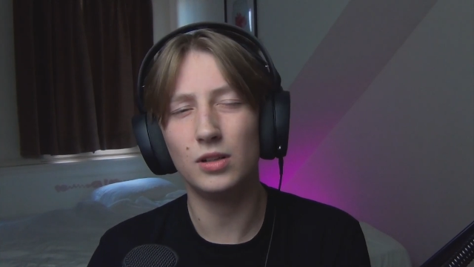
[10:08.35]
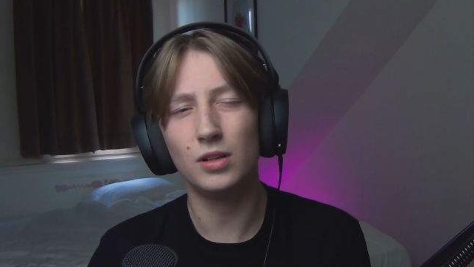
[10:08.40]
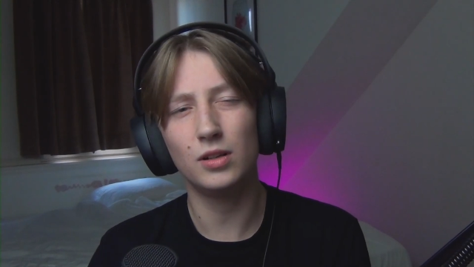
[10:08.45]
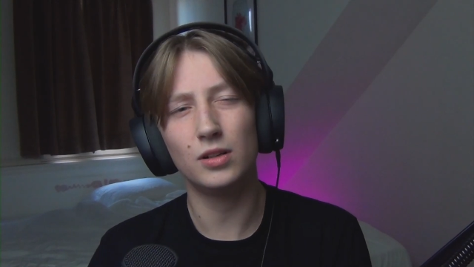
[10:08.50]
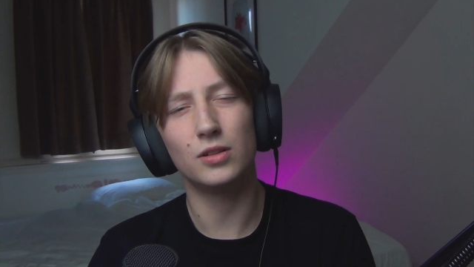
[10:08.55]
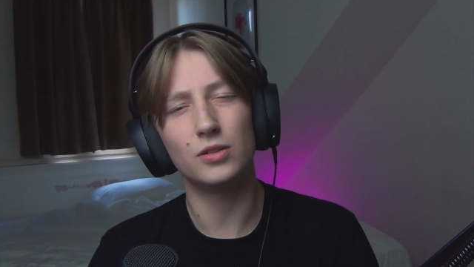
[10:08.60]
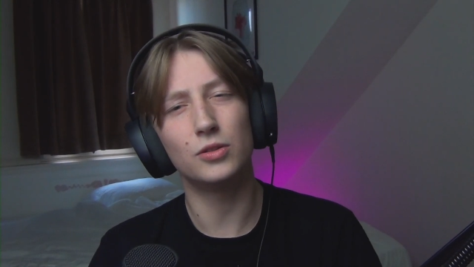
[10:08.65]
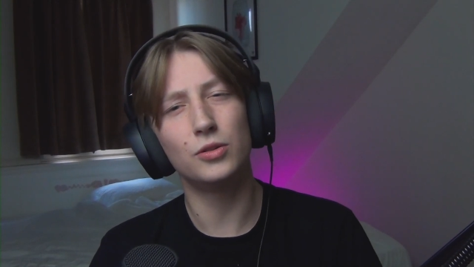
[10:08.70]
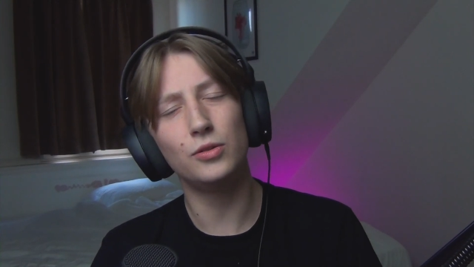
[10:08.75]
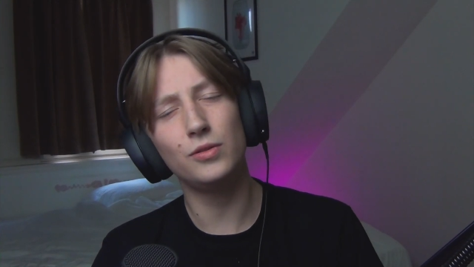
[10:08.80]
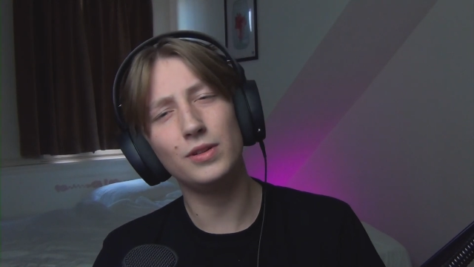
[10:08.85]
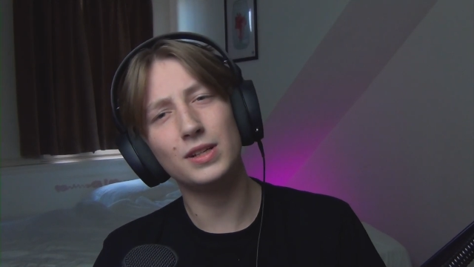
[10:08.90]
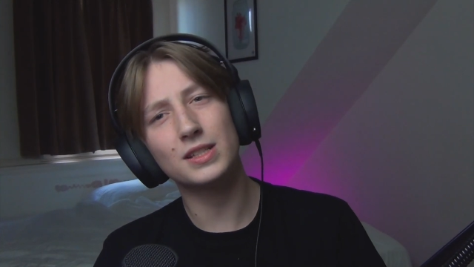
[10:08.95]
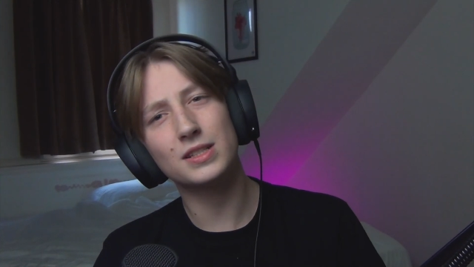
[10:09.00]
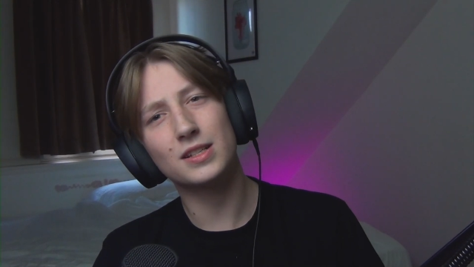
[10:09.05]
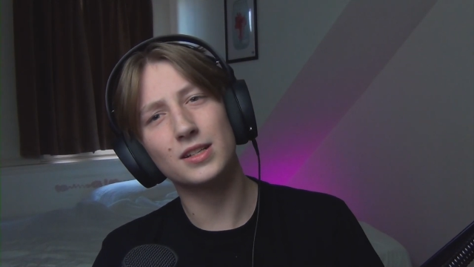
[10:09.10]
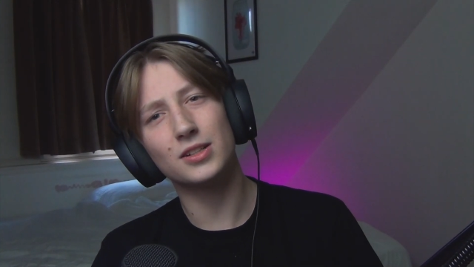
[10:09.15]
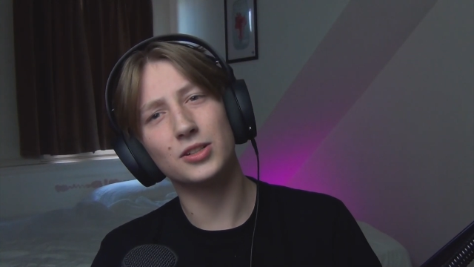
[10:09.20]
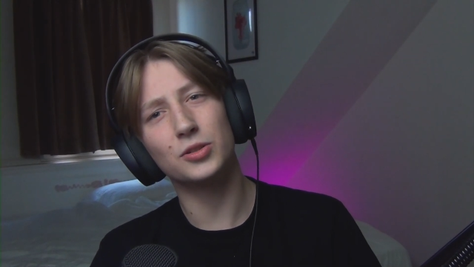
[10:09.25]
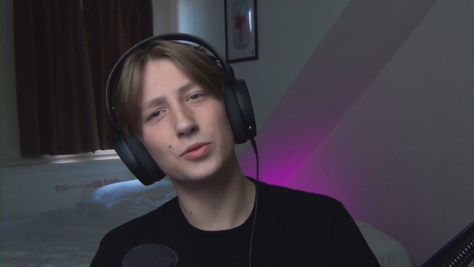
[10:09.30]
Huh, who is
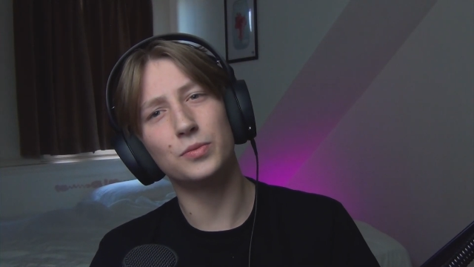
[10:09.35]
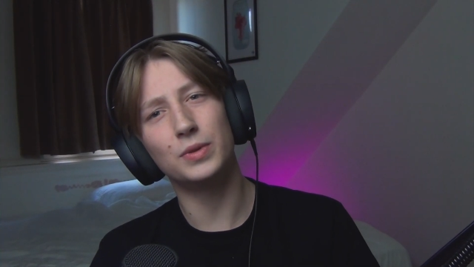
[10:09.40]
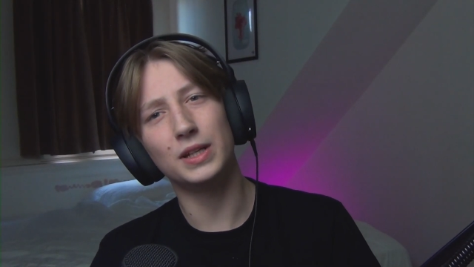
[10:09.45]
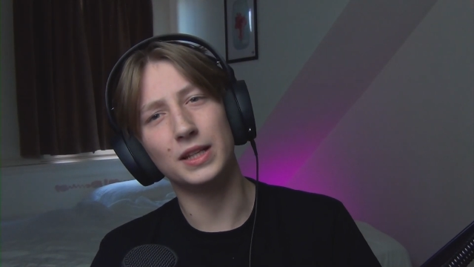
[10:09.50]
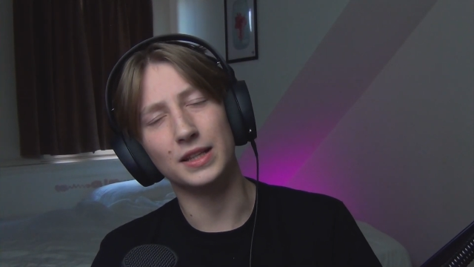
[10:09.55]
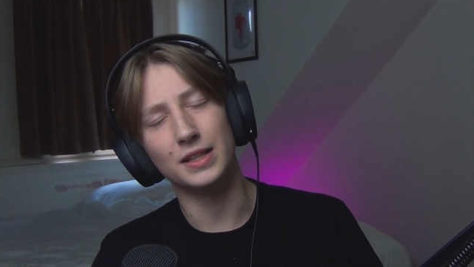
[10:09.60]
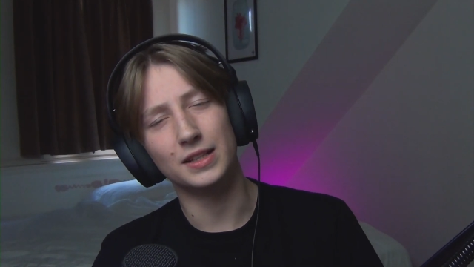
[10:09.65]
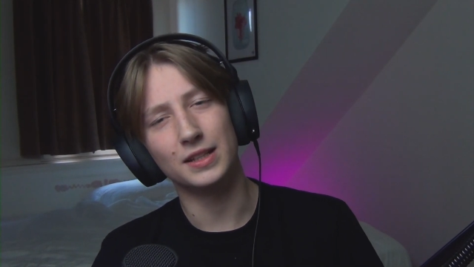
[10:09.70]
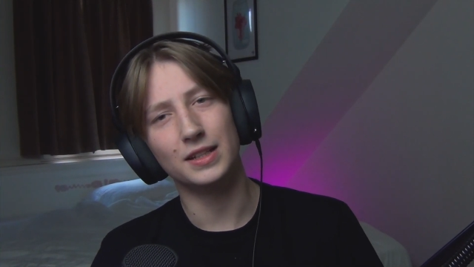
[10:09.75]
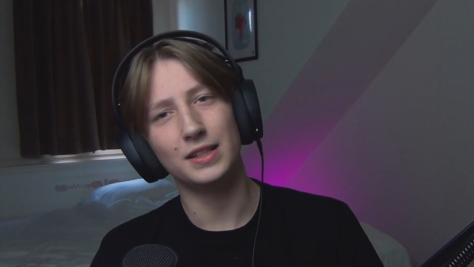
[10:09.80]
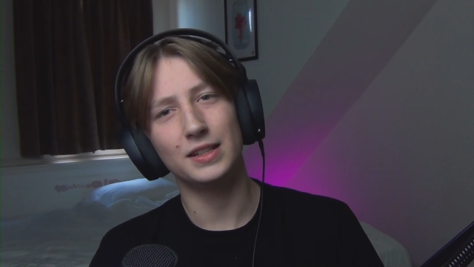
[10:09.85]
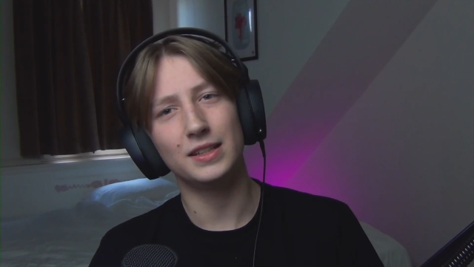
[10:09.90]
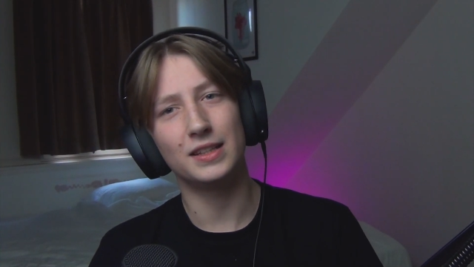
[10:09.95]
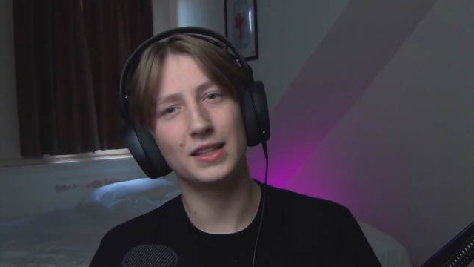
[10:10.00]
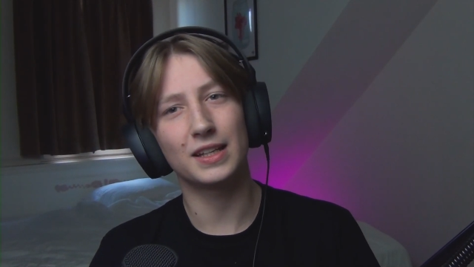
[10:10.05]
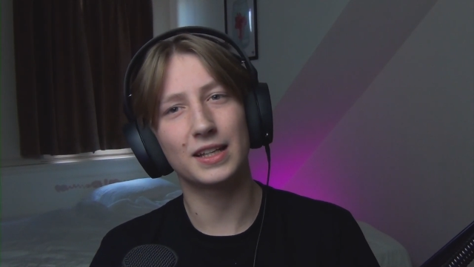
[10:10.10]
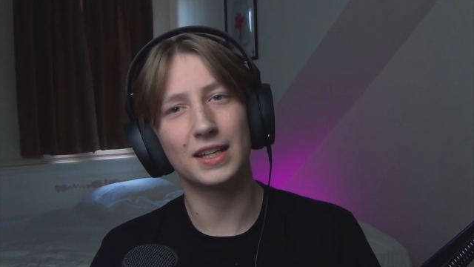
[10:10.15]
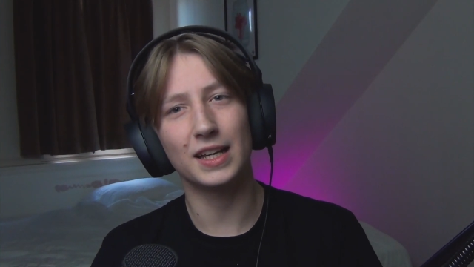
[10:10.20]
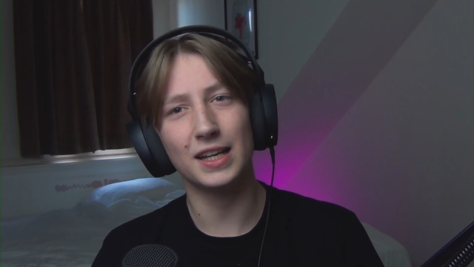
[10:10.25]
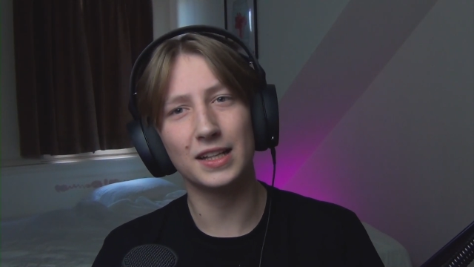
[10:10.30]
gonna win? The
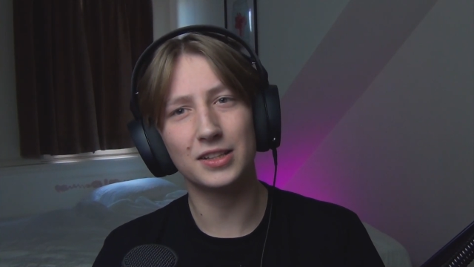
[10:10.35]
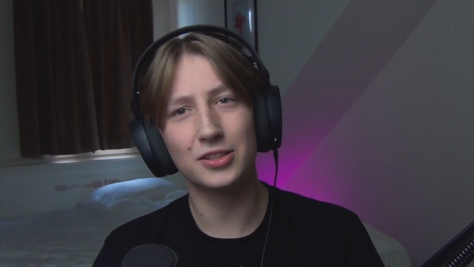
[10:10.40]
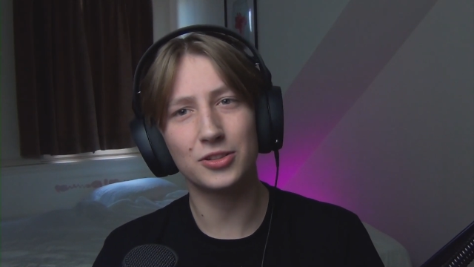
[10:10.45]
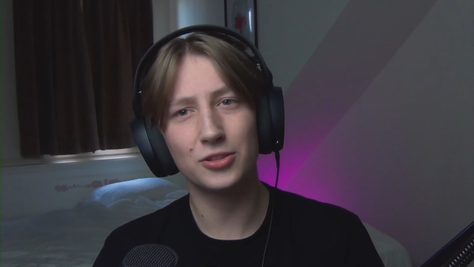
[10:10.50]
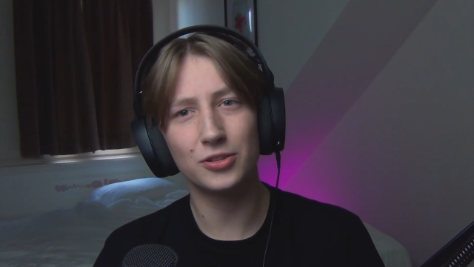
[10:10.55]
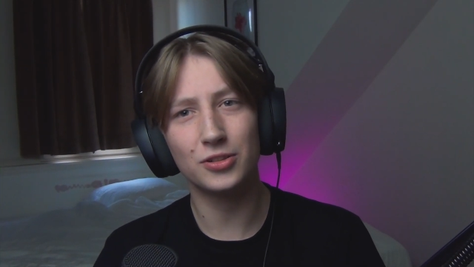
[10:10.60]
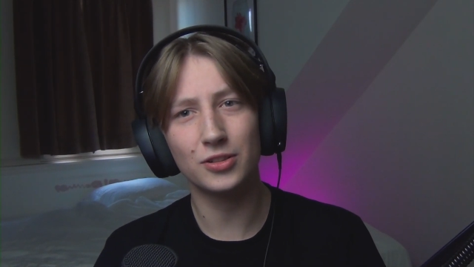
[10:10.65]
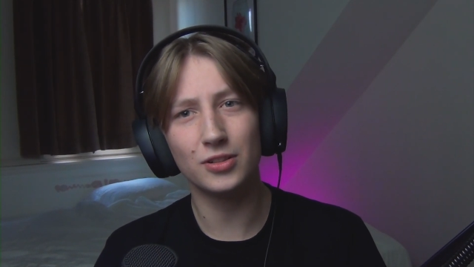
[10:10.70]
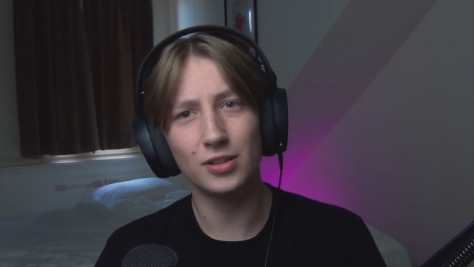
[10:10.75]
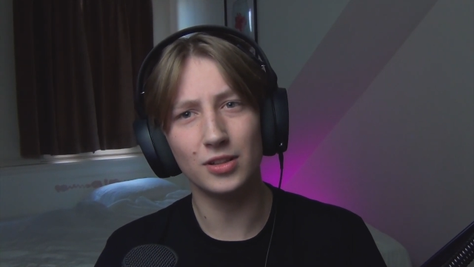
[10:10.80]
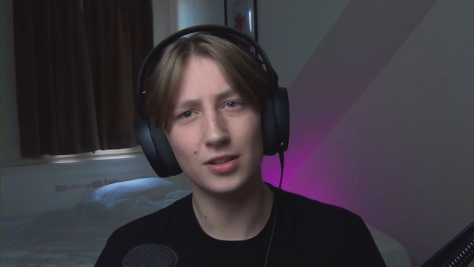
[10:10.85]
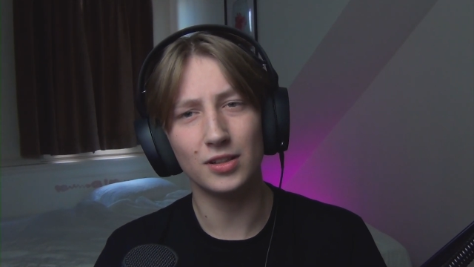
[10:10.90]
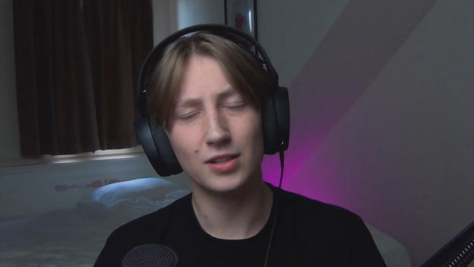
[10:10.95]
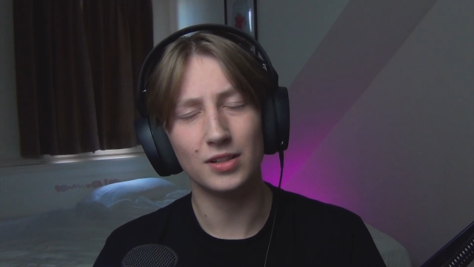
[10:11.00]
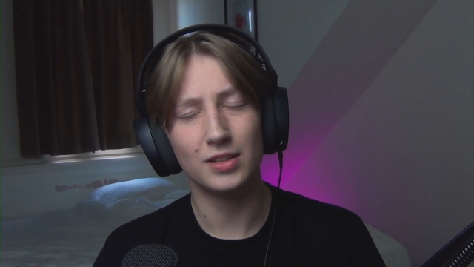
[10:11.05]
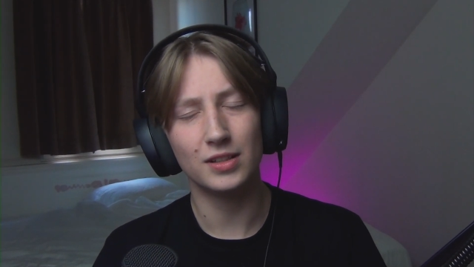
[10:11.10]
cat girl?